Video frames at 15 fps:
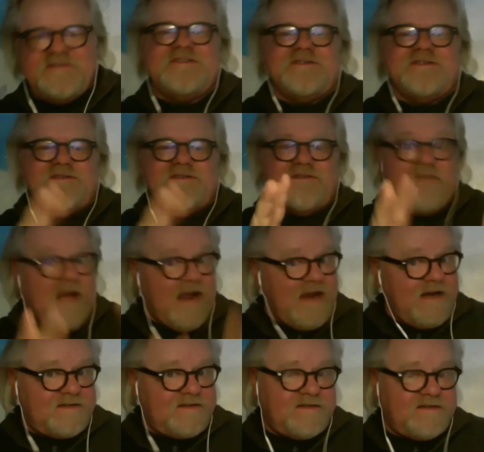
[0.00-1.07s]
to
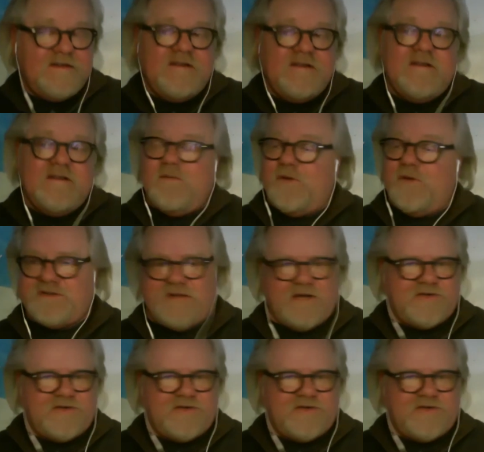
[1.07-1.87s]
night, which mm.